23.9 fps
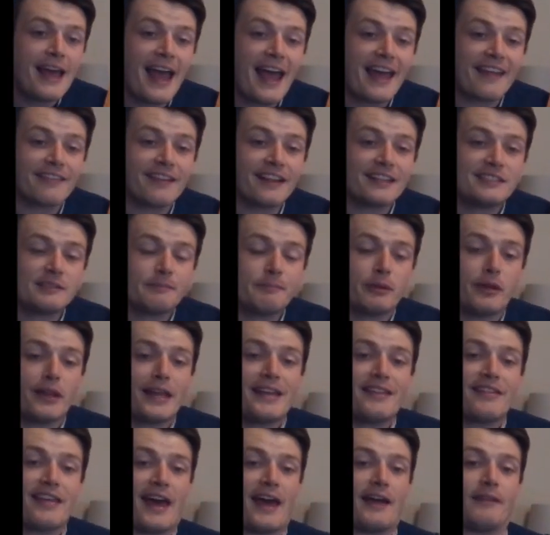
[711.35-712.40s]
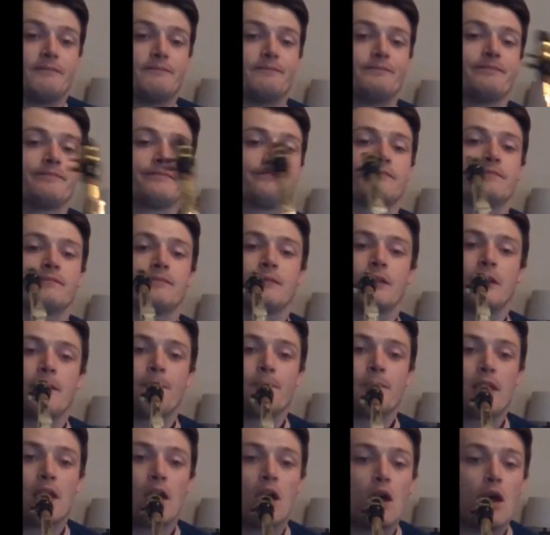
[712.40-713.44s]
And let's play that.
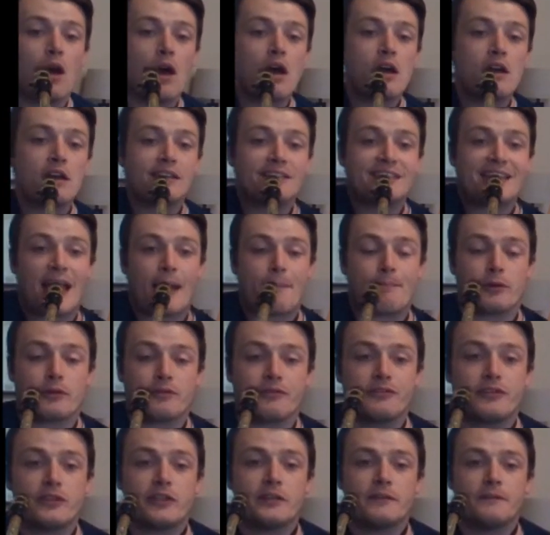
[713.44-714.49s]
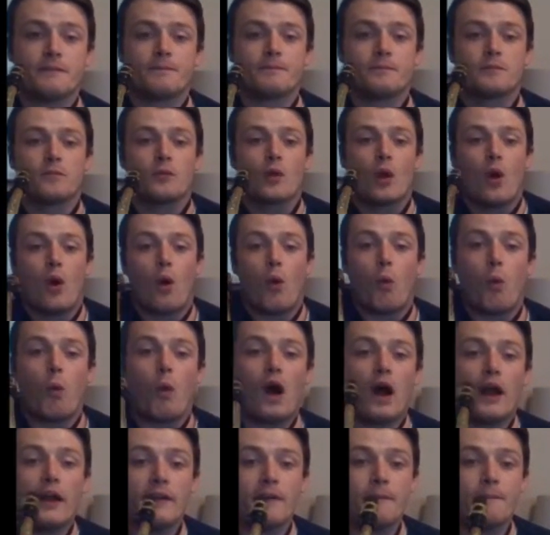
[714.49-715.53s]
Tap your foot.
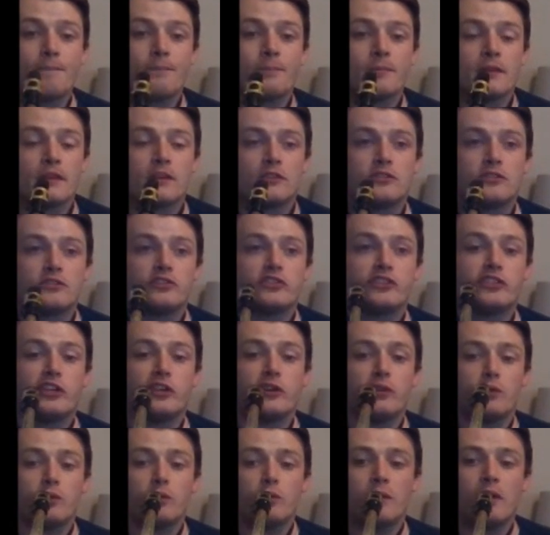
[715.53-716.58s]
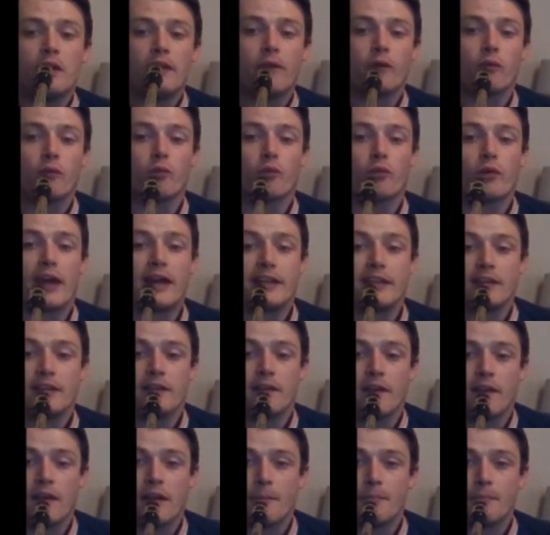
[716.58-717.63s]
1, 2,
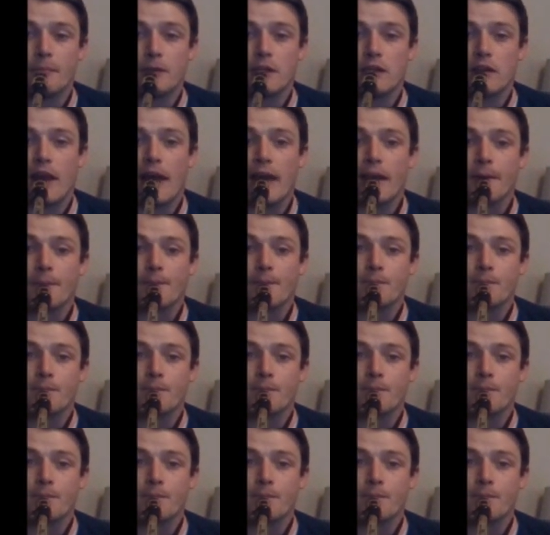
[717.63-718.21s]
ready, play.